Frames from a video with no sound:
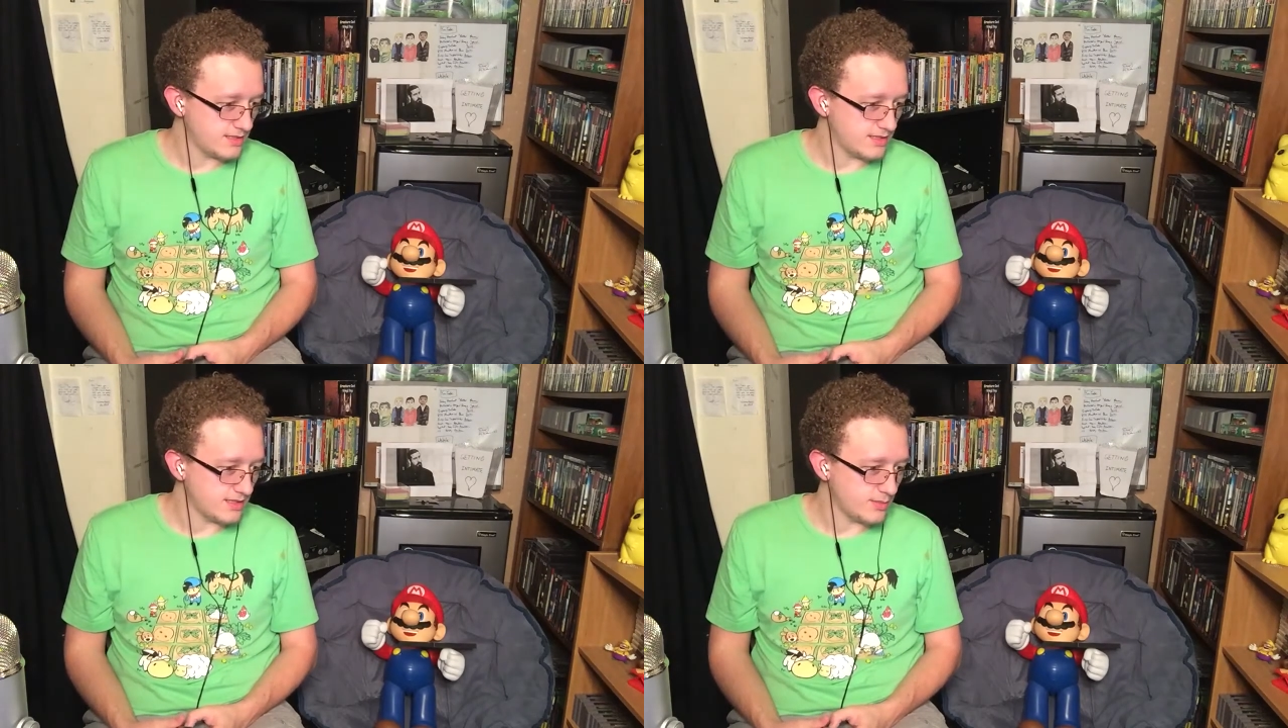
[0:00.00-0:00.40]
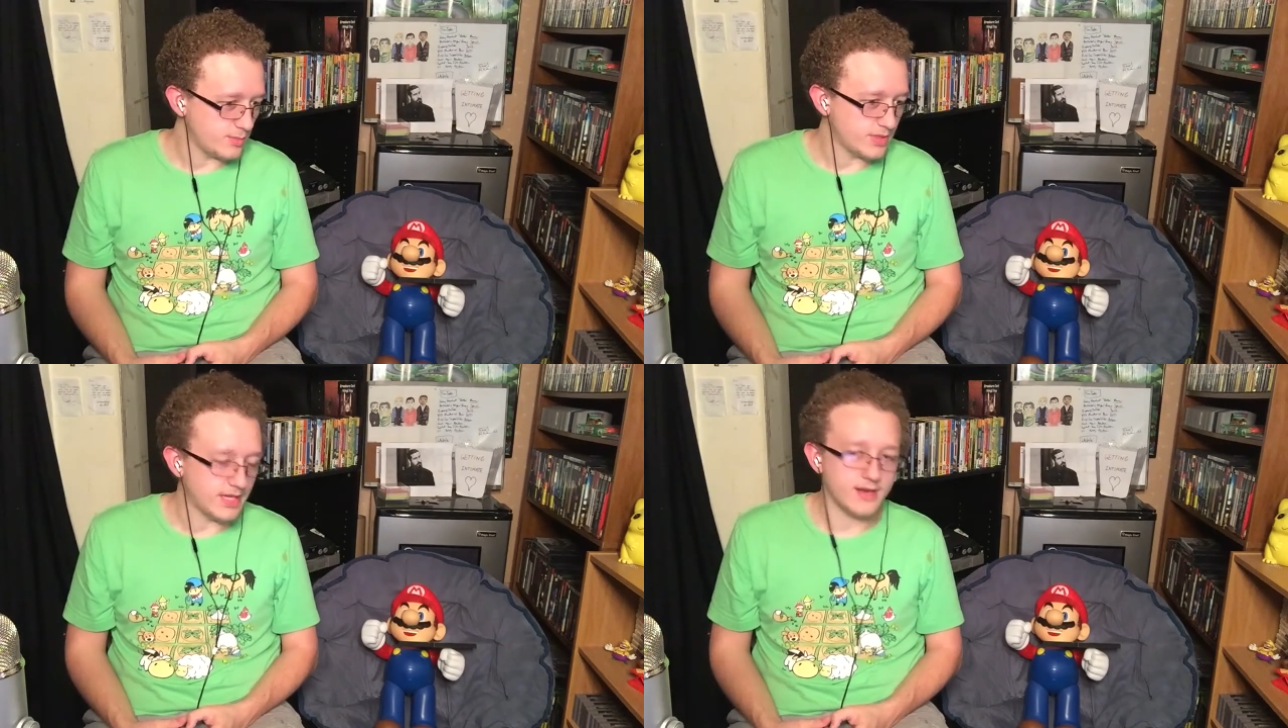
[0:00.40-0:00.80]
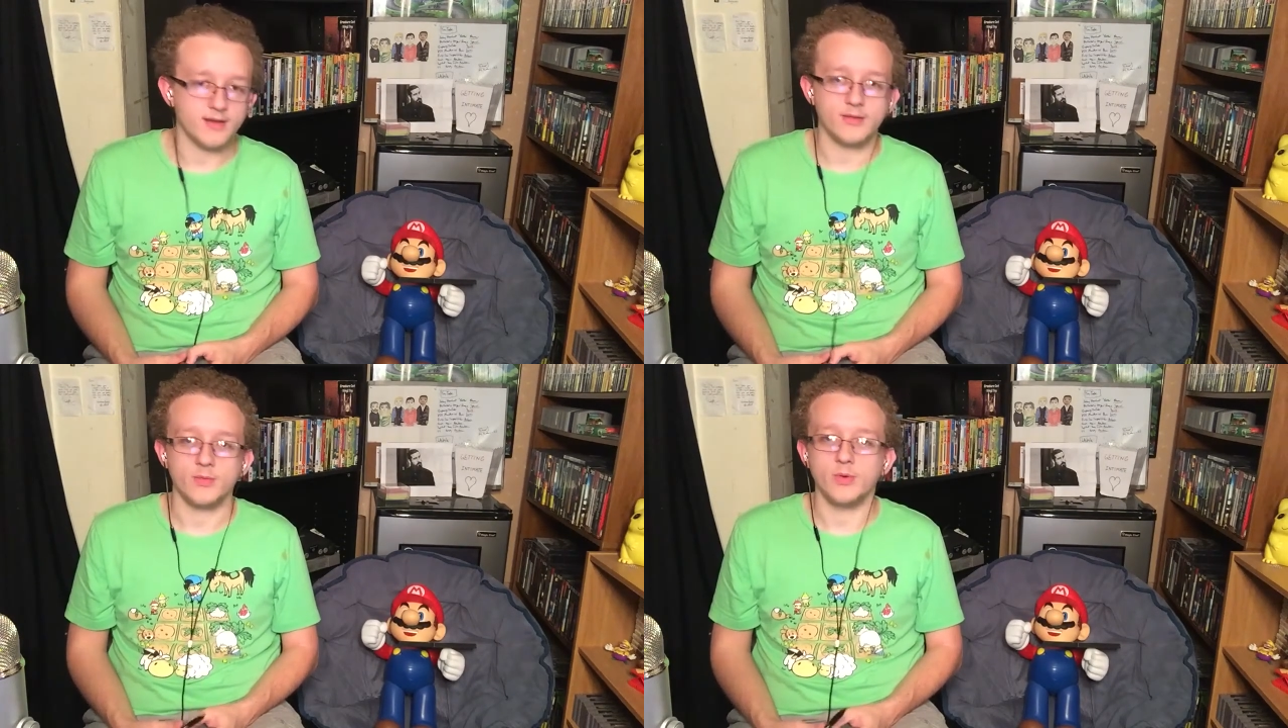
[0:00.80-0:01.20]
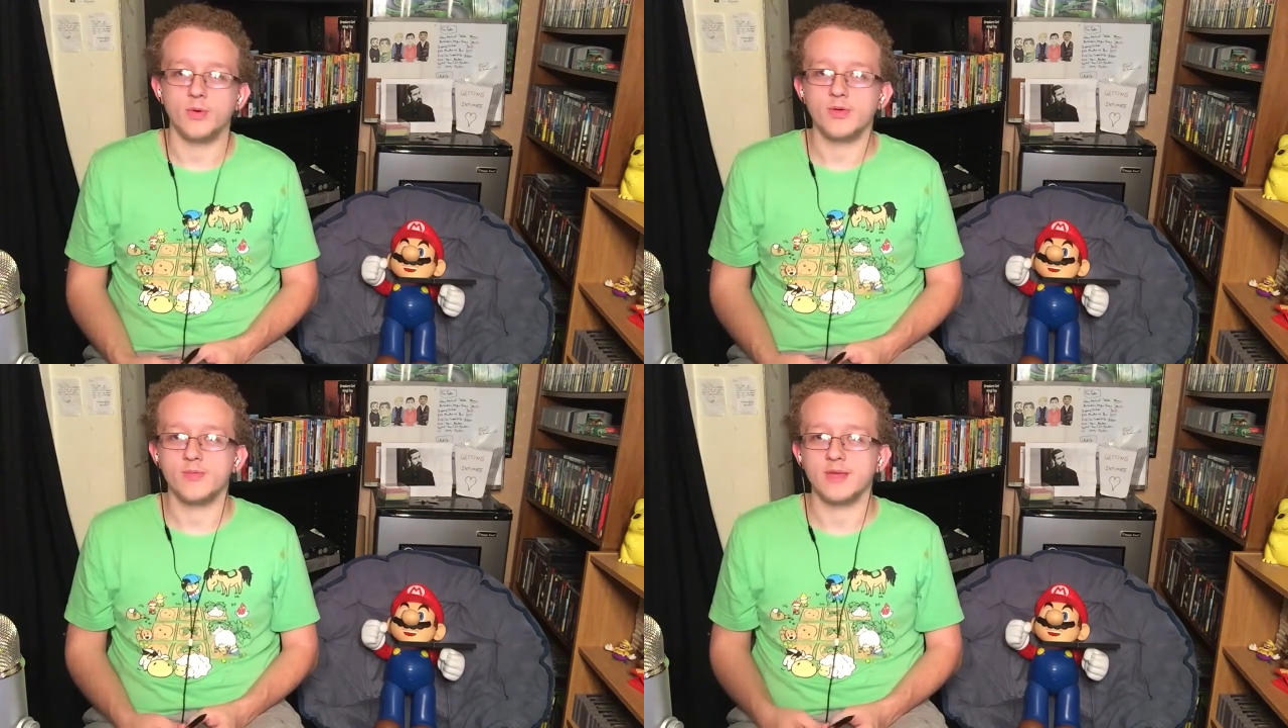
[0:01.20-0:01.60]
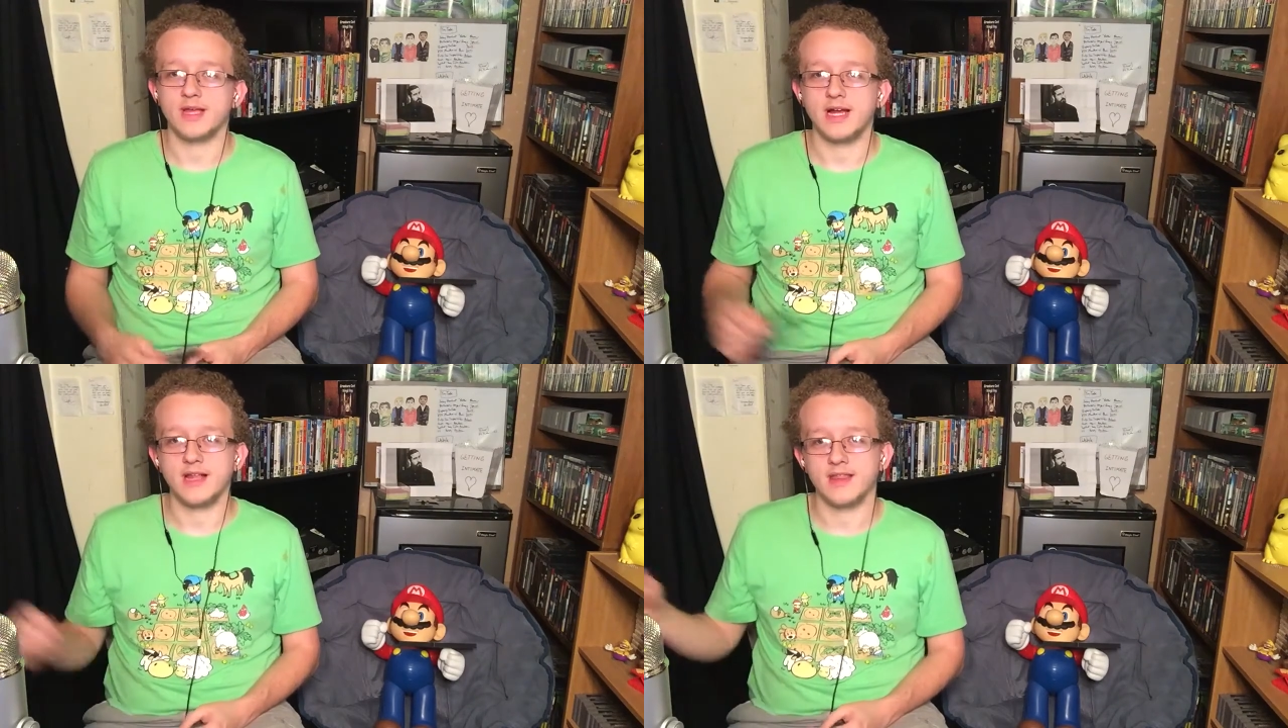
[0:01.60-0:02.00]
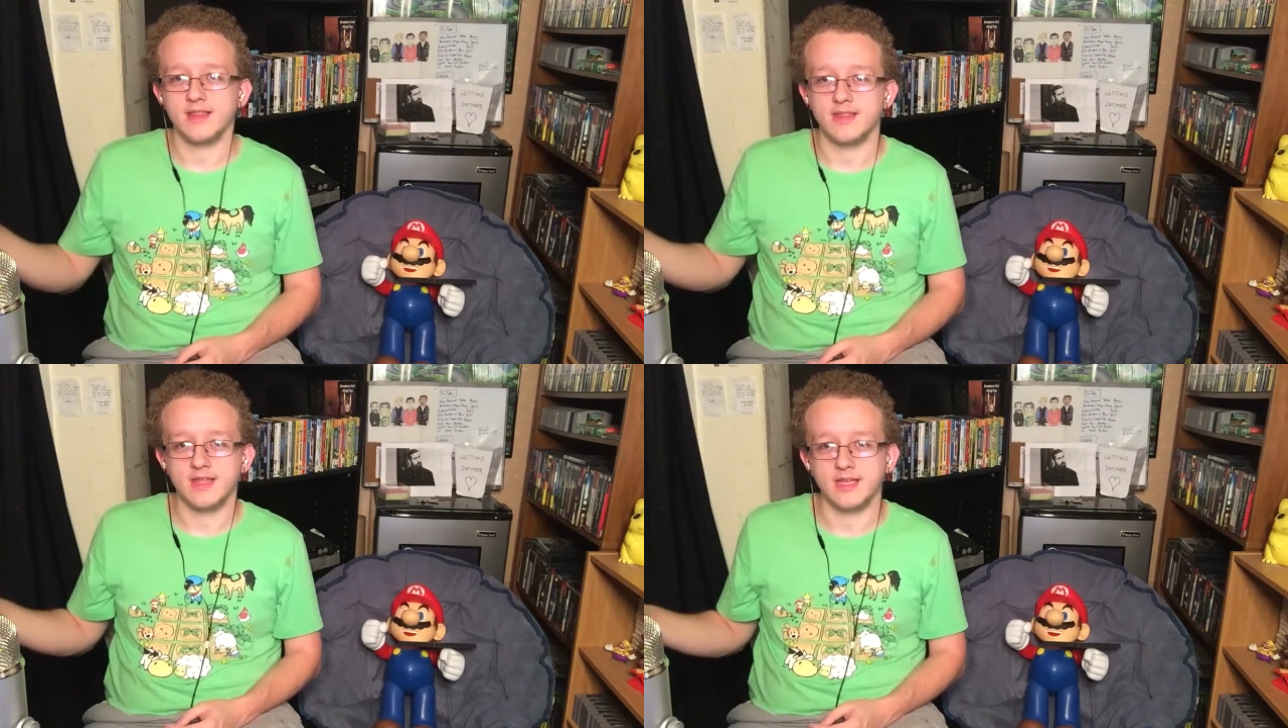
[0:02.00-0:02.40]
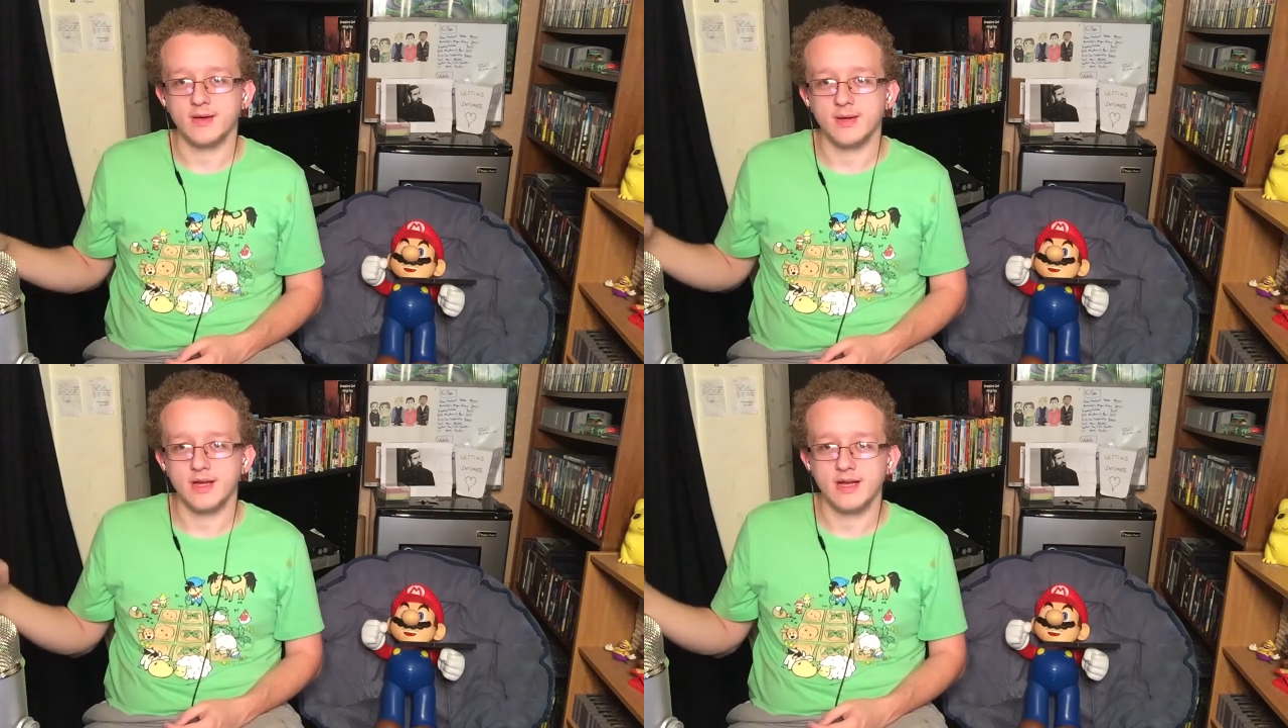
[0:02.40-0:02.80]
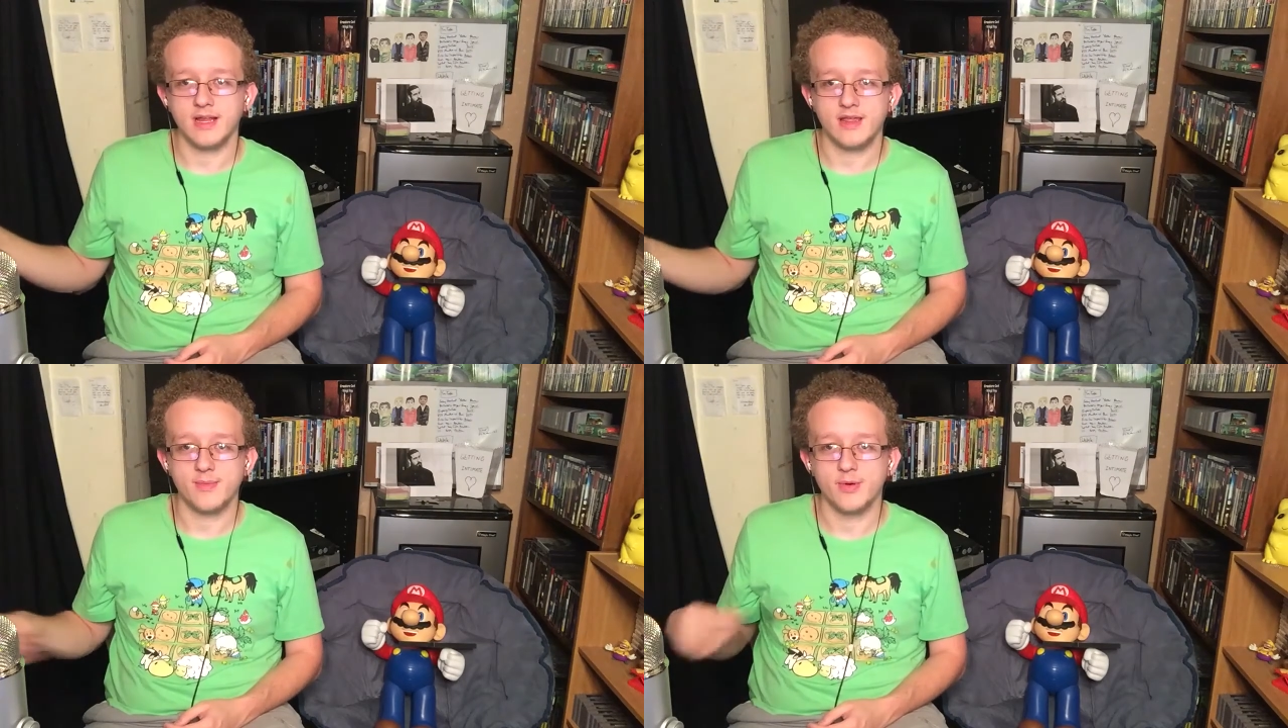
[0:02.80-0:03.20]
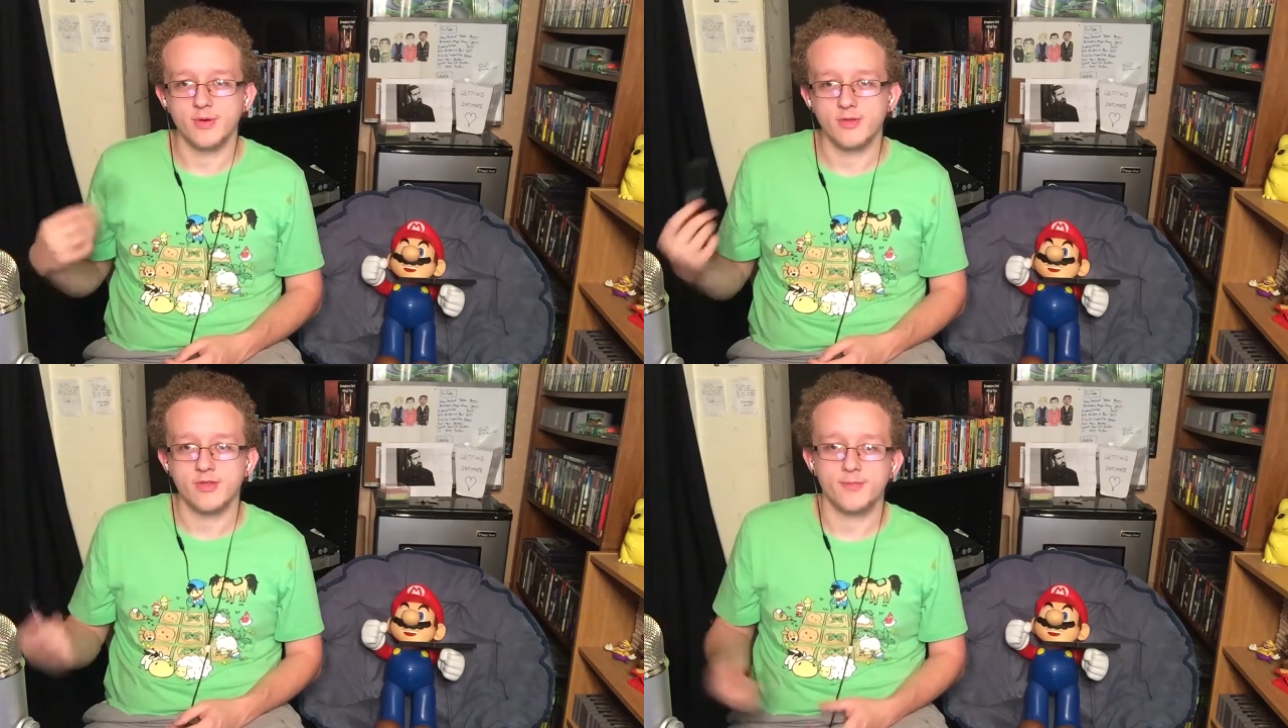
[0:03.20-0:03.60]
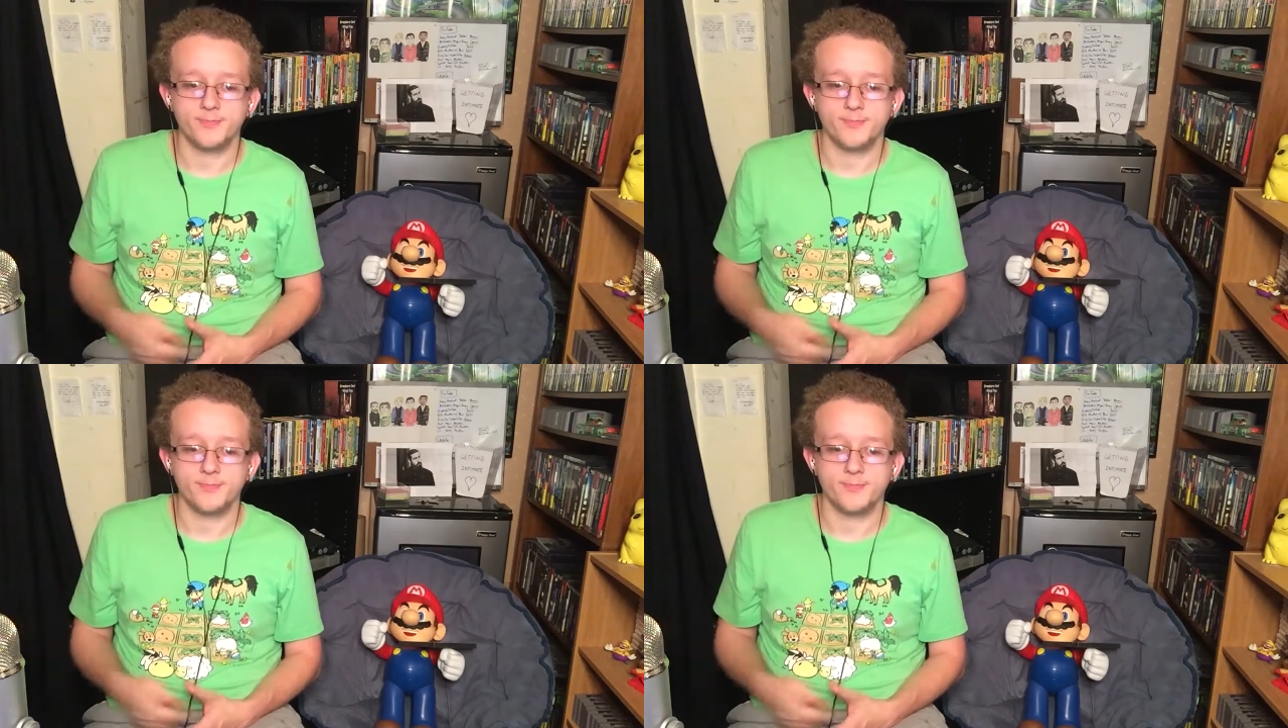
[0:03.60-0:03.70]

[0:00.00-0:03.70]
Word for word: Uh, but that will always be a constant thing going on, I suppose.